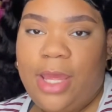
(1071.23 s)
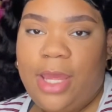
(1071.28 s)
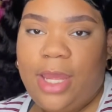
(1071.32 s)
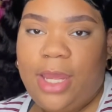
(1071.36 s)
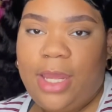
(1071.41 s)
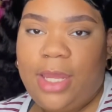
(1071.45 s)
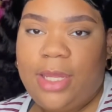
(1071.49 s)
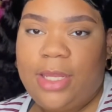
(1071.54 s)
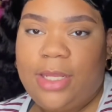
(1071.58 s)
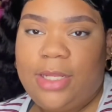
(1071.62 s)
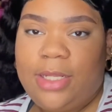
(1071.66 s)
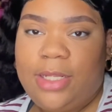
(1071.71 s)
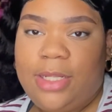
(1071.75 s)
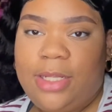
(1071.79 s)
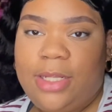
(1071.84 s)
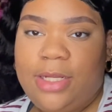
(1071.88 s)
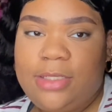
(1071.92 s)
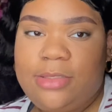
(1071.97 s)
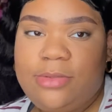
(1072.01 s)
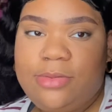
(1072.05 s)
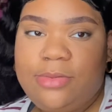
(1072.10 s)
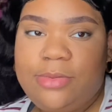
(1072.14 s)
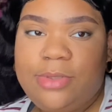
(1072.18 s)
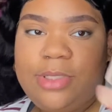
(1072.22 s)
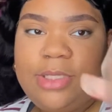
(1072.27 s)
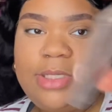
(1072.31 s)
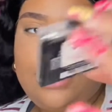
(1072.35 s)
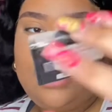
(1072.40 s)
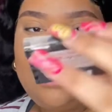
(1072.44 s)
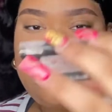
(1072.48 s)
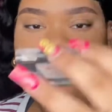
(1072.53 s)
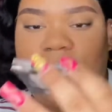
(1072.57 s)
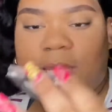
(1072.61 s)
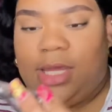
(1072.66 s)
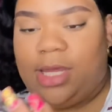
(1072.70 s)
And this one
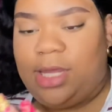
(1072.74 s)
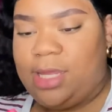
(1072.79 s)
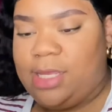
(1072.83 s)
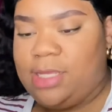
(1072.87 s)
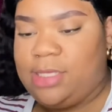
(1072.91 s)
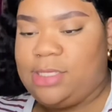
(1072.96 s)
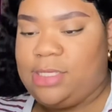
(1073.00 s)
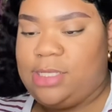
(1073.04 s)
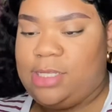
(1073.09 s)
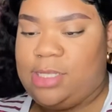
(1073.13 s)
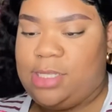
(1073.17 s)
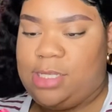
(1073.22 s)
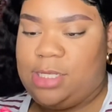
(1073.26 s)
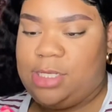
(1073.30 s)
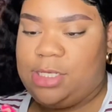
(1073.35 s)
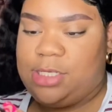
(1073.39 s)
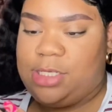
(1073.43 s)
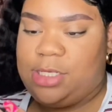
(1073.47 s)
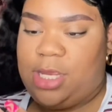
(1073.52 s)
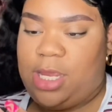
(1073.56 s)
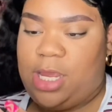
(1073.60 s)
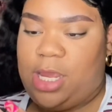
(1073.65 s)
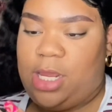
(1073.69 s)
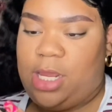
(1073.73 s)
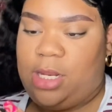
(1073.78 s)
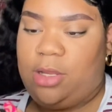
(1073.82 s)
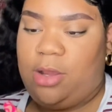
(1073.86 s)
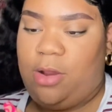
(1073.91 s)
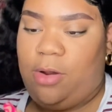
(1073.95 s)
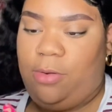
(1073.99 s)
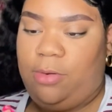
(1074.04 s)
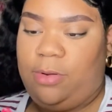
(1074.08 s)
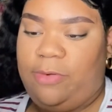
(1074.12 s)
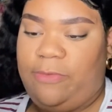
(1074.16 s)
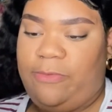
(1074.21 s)
is in the shade
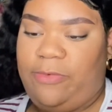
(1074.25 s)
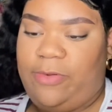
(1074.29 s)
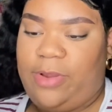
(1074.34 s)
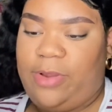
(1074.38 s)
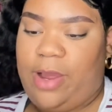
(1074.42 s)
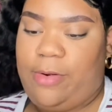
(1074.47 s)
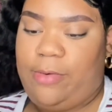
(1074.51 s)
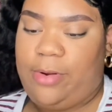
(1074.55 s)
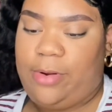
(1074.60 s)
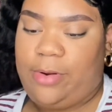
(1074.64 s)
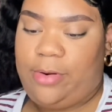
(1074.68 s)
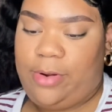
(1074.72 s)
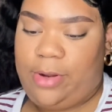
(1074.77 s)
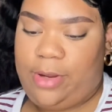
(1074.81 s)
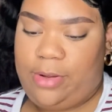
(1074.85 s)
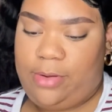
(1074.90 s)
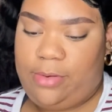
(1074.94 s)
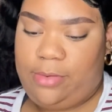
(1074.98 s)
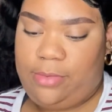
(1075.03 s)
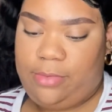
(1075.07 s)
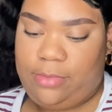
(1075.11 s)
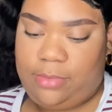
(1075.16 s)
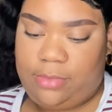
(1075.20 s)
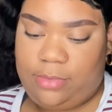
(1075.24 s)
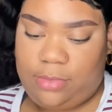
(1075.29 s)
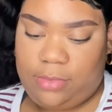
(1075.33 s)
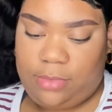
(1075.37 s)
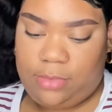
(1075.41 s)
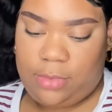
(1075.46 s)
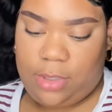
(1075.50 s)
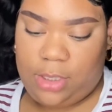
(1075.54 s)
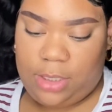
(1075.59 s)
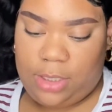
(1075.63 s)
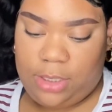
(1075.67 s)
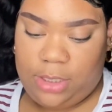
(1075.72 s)
Golden Flower Crown.
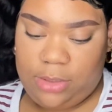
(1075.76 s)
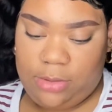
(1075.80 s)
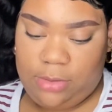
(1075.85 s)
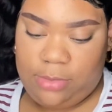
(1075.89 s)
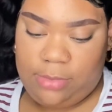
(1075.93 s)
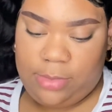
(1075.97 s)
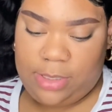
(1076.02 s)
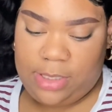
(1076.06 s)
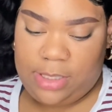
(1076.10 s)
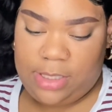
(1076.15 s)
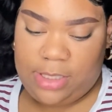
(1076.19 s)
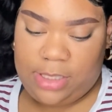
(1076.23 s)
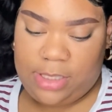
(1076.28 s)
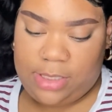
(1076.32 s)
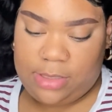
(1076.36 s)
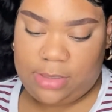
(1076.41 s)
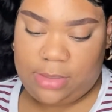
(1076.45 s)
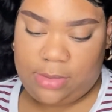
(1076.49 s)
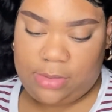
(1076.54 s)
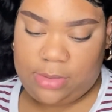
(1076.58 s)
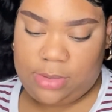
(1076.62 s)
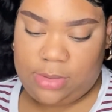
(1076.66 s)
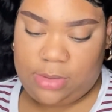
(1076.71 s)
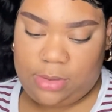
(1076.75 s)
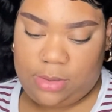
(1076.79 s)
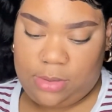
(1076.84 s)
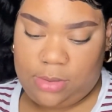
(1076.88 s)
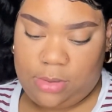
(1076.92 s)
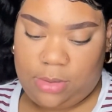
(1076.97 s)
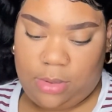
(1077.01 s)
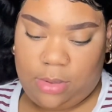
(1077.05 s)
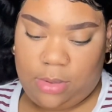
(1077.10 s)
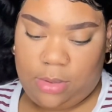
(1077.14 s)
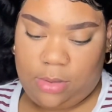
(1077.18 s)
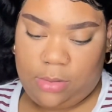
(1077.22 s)
A little bit of this goes a
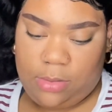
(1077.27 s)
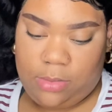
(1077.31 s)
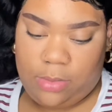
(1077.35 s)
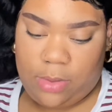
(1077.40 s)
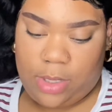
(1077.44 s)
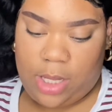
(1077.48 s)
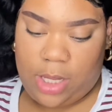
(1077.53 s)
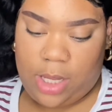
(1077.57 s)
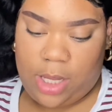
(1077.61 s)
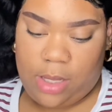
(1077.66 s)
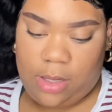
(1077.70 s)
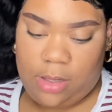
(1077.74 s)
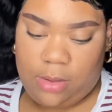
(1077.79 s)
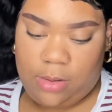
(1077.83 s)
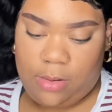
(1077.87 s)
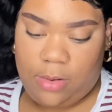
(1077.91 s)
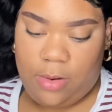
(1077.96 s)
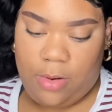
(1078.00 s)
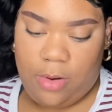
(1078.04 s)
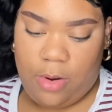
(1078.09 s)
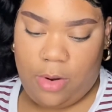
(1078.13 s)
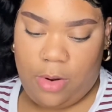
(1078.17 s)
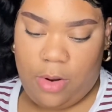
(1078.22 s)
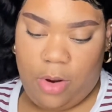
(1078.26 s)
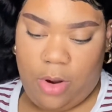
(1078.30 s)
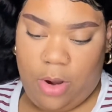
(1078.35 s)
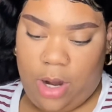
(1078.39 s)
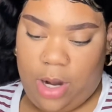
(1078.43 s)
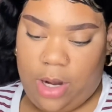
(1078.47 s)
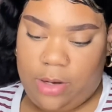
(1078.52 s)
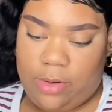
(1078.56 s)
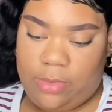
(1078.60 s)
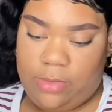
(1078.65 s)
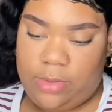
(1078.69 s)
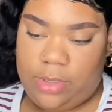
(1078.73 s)
long way.
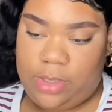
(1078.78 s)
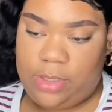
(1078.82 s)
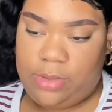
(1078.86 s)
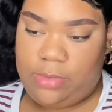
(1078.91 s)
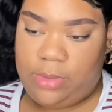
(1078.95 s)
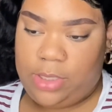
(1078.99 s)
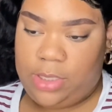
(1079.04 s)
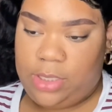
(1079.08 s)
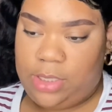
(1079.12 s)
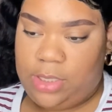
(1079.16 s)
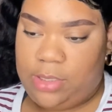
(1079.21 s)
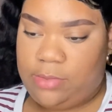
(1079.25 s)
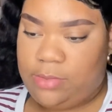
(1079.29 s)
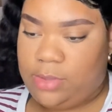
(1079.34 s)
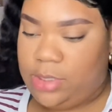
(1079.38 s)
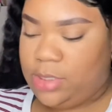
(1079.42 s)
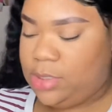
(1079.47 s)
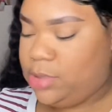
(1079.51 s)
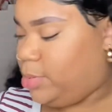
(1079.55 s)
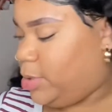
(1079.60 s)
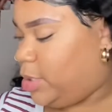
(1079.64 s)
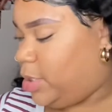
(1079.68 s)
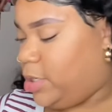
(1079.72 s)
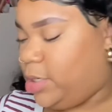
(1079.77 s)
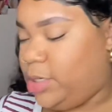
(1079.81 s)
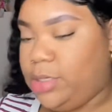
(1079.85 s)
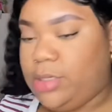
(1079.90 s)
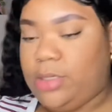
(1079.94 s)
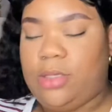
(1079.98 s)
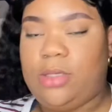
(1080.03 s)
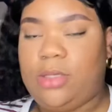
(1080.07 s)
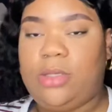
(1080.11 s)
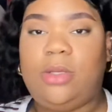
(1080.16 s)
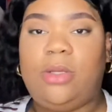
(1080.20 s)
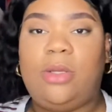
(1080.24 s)
I really, really love this
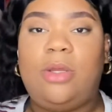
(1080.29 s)
product.